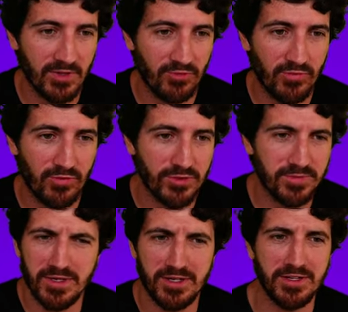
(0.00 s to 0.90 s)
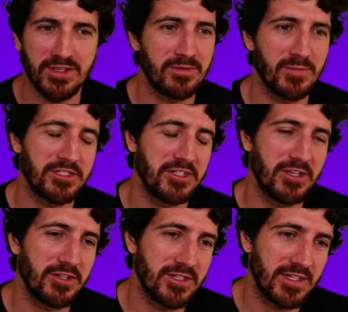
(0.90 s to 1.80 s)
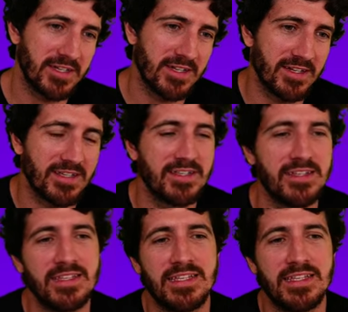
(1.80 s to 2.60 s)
reinforcement learning, machine learning, and